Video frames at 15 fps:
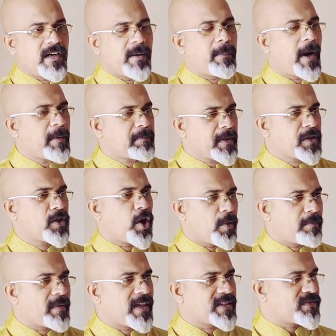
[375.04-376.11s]
apartment
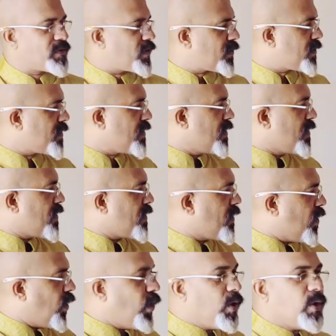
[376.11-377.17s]
complex for
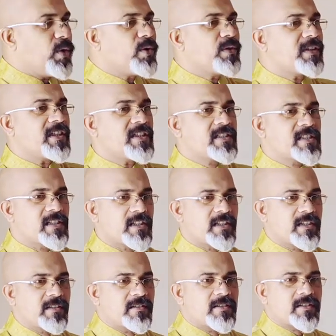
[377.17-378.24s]
all
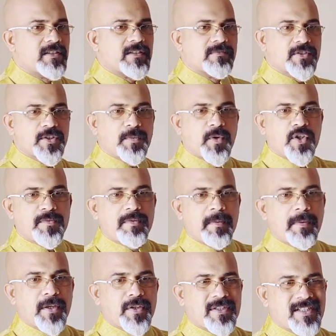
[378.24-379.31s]
these sports
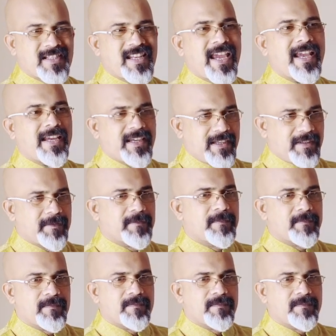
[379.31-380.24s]
people to stay.